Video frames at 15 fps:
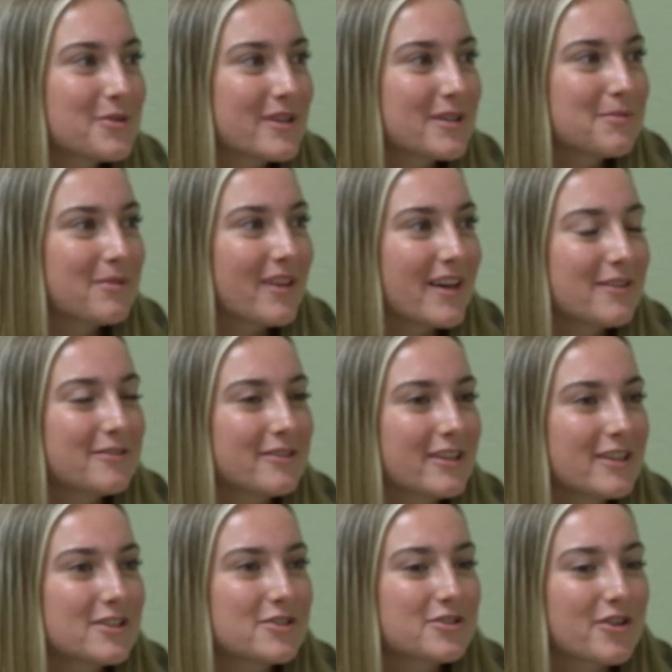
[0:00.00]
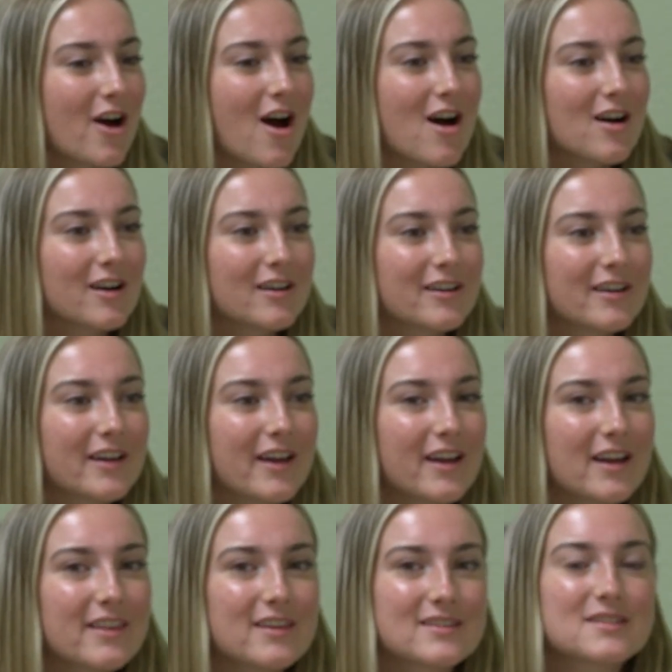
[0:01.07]
We're going to play really strong, and
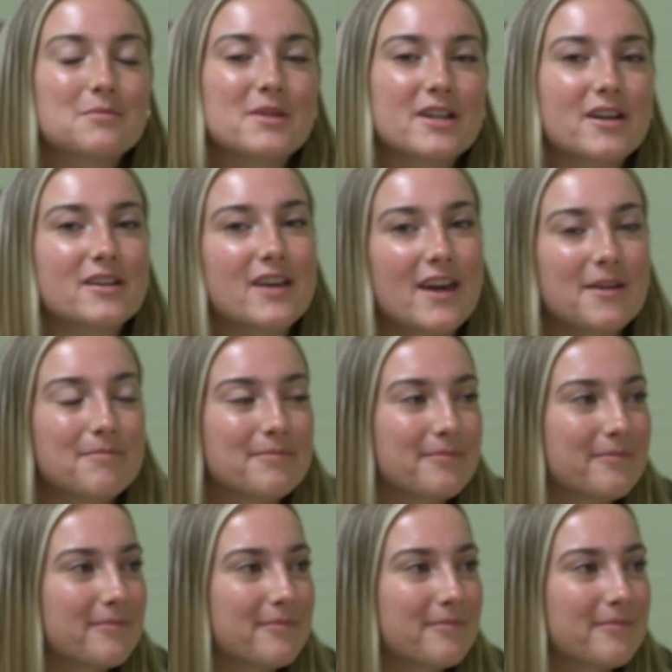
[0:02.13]
I think it's going to be a good game.